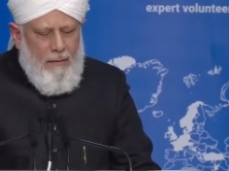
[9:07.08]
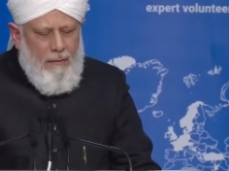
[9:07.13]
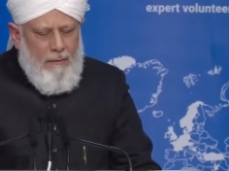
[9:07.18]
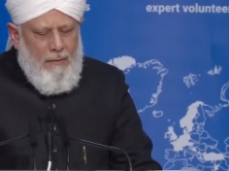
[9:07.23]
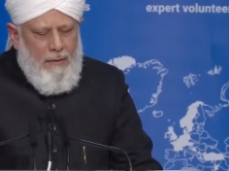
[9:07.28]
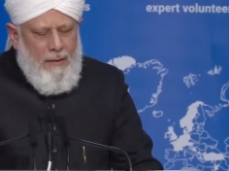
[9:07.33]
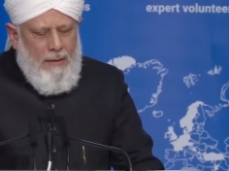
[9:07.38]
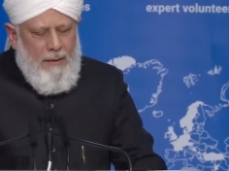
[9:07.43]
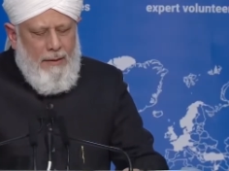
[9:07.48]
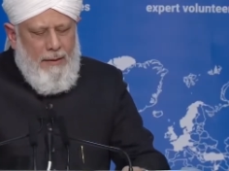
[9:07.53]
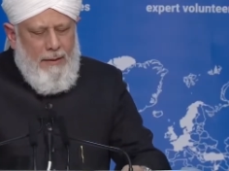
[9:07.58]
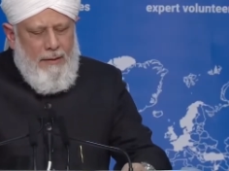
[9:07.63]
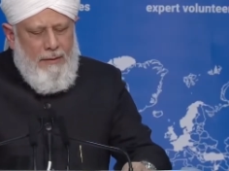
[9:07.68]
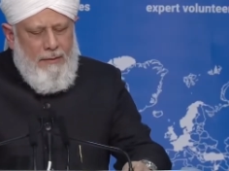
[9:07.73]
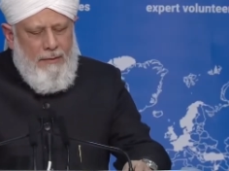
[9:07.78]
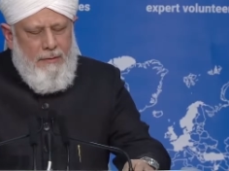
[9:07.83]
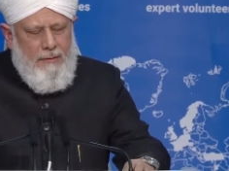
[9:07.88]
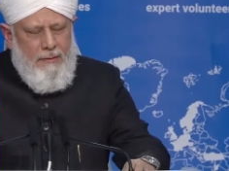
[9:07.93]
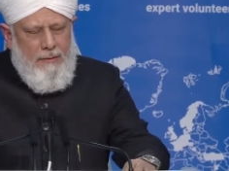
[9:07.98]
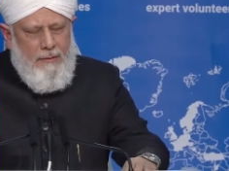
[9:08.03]
With the
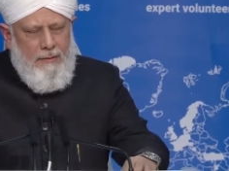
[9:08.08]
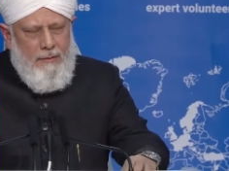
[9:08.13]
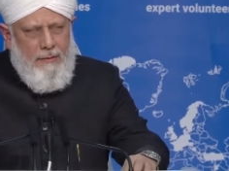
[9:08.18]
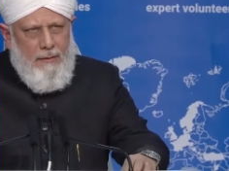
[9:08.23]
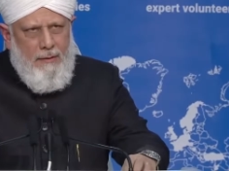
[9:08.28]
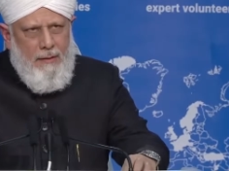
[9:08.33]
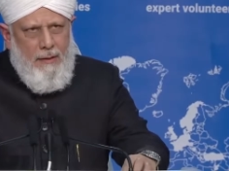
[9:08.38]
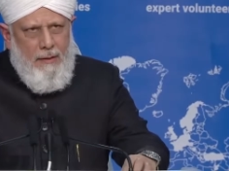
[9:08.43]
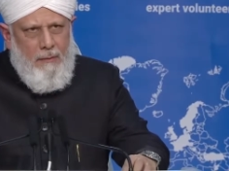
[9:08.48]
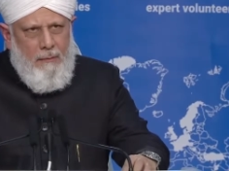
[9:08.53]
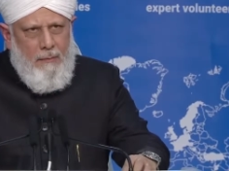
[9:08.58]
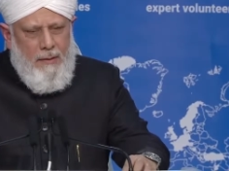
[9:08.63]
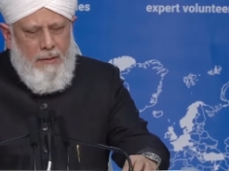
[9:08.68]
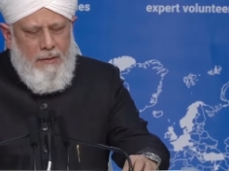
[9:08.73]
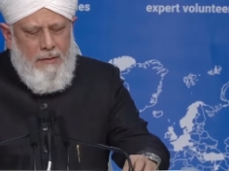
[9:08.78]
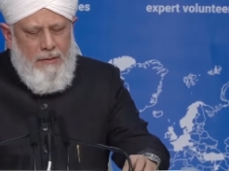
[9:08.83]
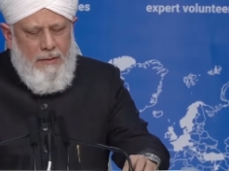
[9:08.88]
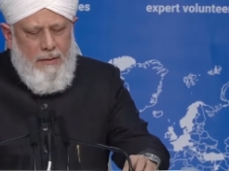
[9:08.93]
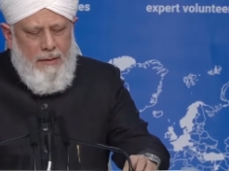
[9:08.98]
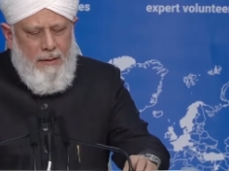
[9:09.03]
grace and
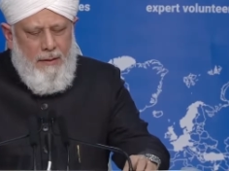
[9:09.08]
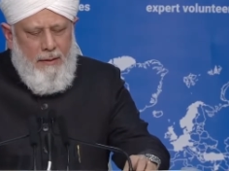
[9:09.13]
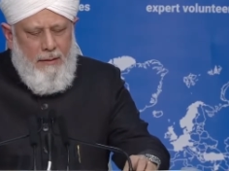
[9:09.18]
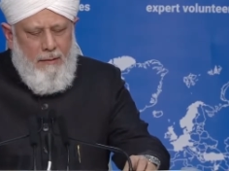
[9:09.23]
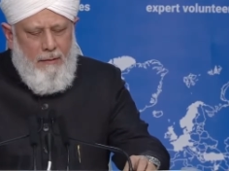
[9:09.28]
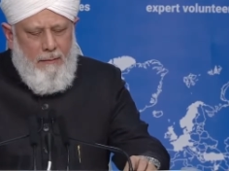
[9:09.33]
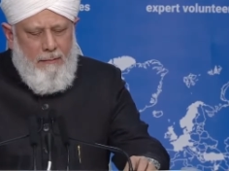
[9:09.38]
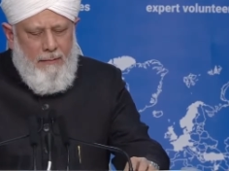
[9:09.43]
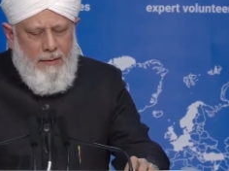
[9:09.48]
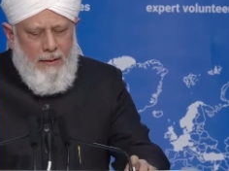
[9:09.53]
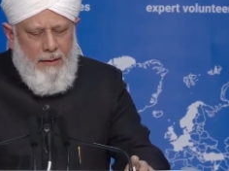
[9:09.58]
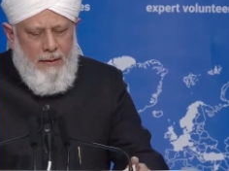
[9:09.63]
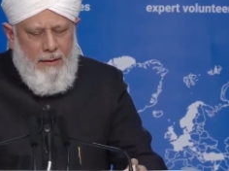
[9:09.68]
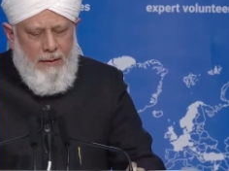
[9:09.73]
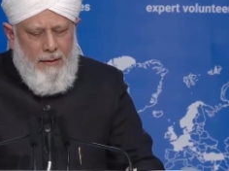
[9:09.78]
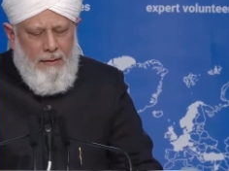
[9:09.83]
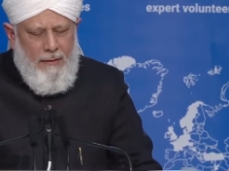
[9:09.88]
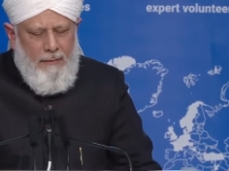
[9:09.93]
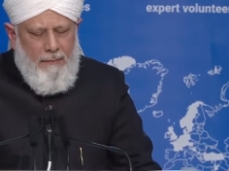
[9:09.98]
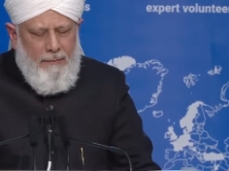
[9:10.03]
mercy of
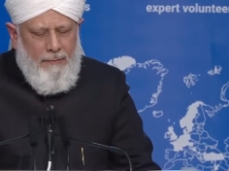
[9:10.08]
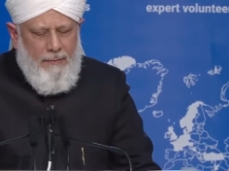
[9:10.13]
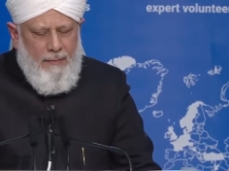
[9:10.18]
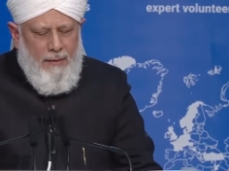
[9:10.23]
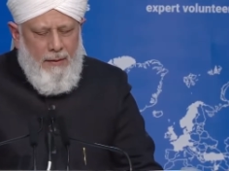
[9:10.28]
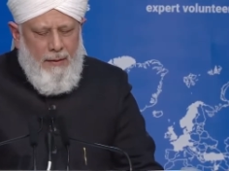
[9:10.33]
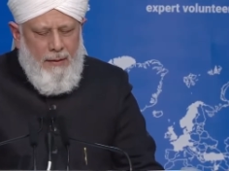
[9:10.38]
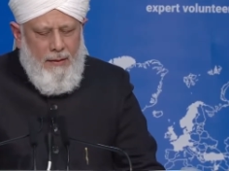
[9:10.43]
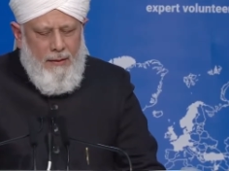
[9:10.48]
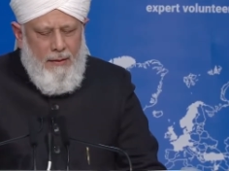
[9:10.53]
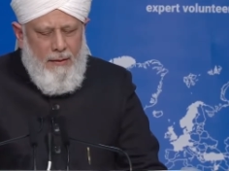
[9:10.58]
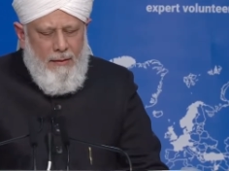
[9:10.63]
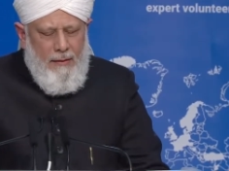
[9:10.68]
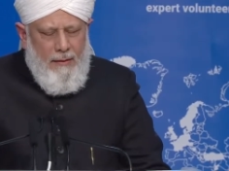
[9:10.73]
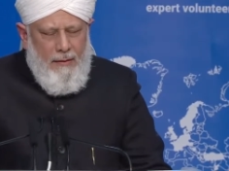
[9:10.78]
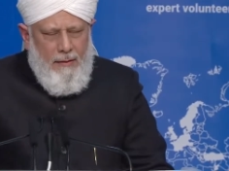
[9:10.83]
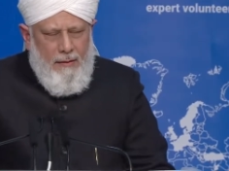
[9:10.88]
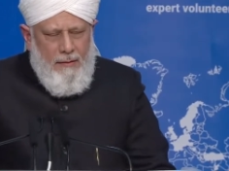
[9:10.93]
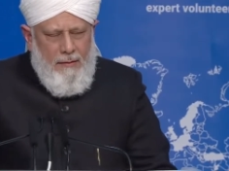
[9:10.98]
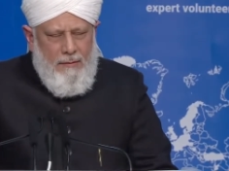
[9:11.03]
Allah,
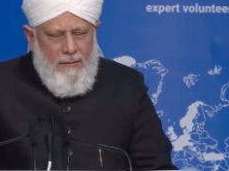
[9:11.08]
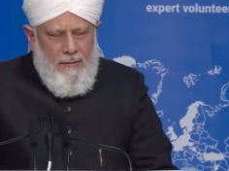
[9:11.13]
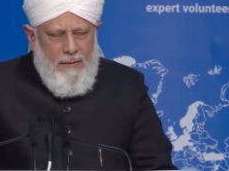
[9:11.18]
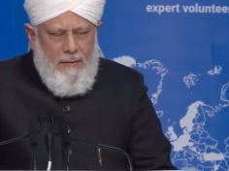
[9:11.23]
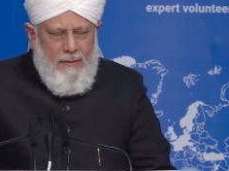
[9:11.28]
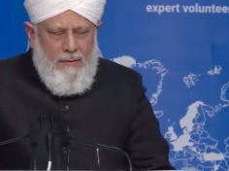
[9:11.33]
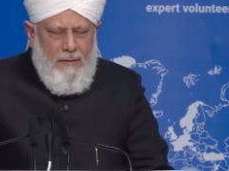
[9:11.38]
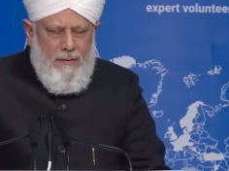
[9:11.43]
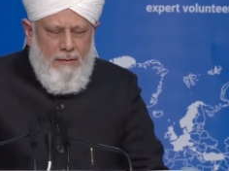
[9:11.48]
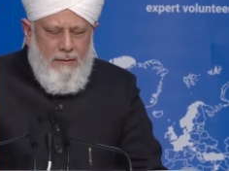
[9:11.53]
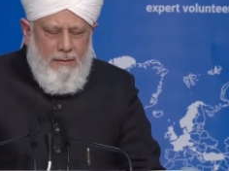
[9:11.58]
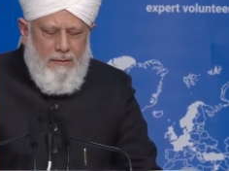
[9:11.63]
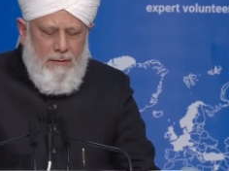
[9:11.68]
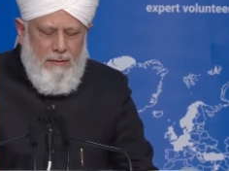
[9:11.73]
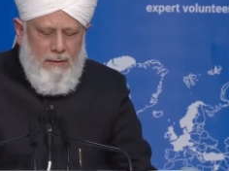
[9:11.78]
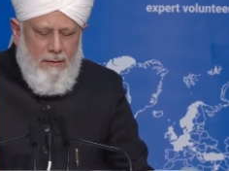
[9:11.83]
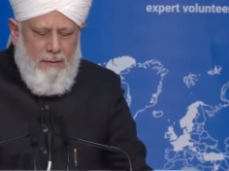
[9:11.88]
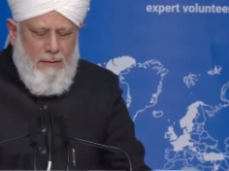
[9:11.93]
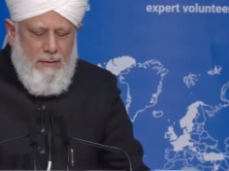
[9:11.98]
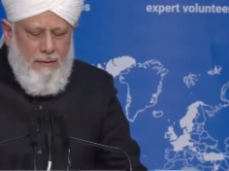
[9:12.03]
since
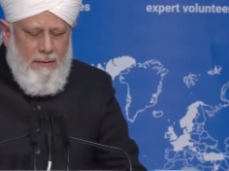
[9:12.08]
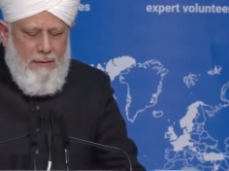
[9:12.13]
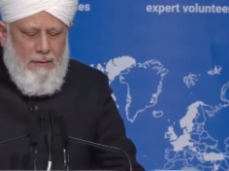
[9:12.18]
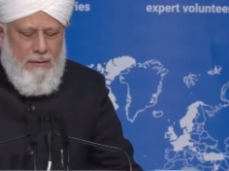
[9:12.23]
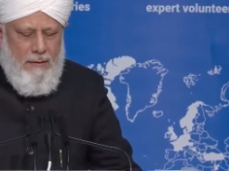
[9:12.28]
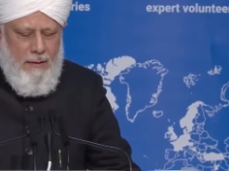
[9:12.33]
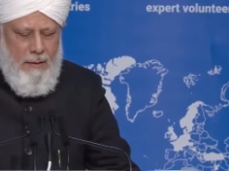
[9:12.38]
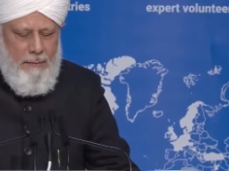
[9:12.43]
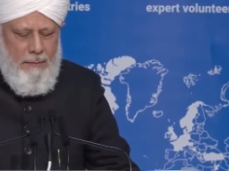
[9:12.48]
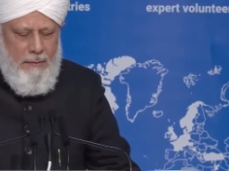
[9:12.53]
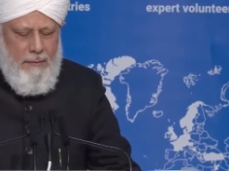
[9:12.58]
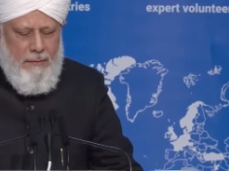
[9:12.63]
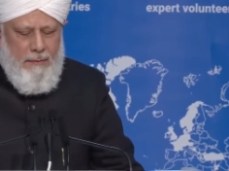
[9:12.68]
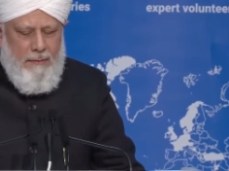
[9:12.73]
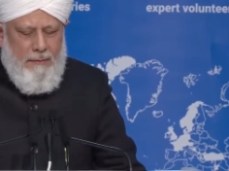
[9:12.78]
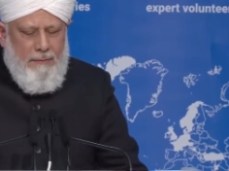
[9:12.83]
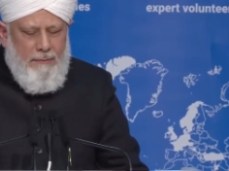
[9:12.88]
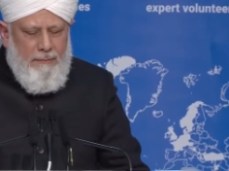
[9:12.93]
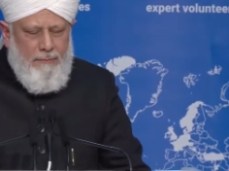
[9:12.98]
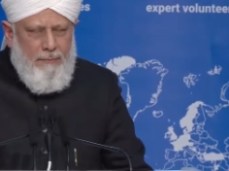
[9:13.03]
its inception,